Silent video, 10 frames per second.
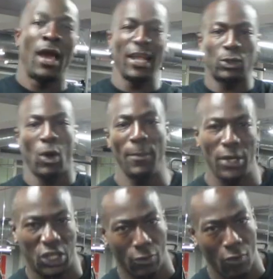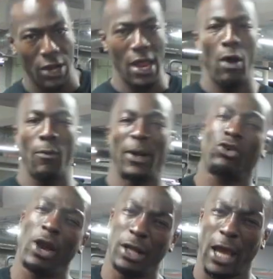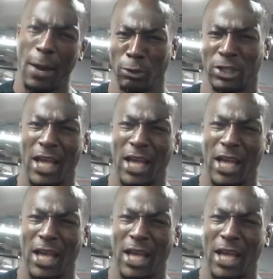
Hence why I'm in the gym right now. I train the game for